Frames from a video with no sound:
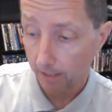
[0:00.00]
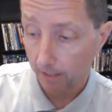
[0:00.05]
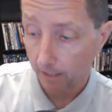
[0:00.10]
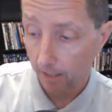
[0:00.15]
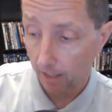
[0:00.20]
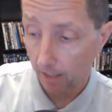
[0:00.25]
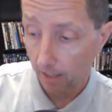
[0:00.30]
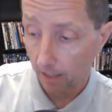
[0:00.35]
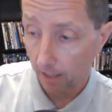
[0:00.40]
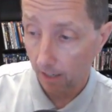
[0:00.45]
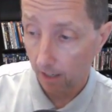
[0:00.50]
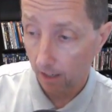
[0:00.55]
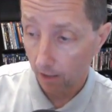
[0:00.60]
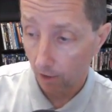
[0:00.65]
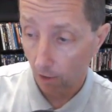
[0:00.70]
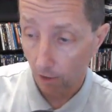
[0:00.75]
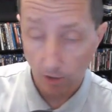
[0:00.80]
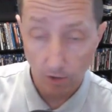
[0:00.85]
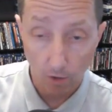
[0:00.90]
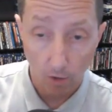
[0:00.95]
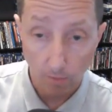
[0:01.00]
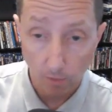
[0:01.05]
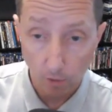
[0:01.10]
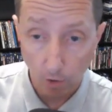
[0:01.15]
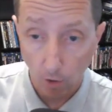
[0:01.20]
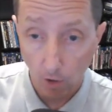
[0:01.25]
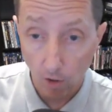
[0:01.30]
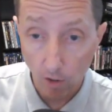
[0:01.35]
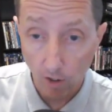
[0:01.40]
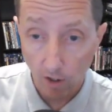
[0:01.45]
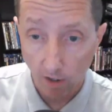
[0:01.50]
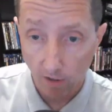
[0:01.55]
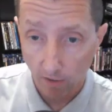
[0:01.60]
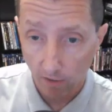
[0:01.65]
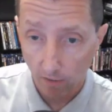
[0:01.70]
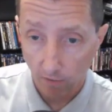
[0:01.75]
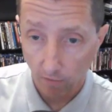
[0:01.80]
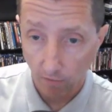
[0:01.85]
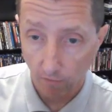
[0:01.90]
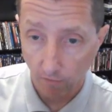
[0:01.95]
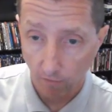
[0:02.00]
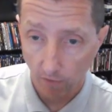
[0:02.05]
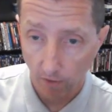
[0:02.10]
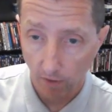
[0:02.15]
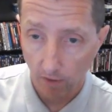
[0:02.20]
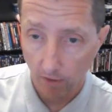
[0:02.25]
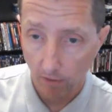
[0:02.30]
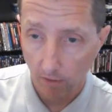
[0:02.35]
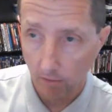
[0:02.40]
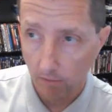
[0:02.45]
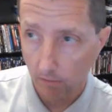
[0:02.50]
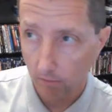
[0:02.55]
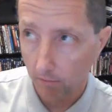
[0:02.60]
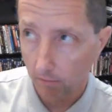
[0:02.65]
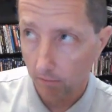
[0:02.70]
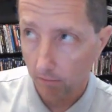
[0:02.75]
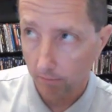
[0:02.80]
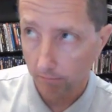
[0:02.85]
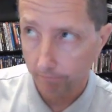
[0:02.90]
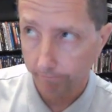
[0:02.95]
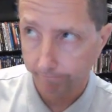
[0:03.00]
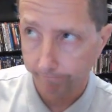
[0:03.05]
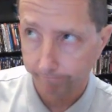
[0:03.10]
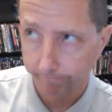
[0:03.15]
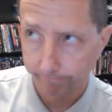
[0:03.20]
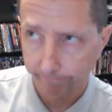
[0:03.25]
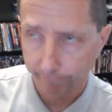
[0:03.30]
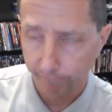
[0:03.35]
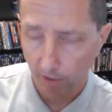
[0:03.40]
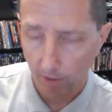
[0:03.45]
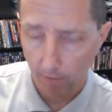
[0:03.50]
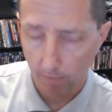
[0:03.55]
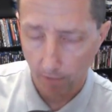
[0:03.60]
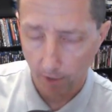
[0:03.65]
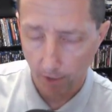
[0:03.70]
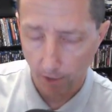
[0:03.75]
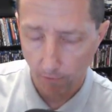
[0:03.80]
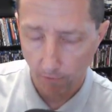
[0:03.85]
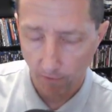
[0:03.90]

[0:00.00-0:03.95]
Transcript: Curtis Armstrong from the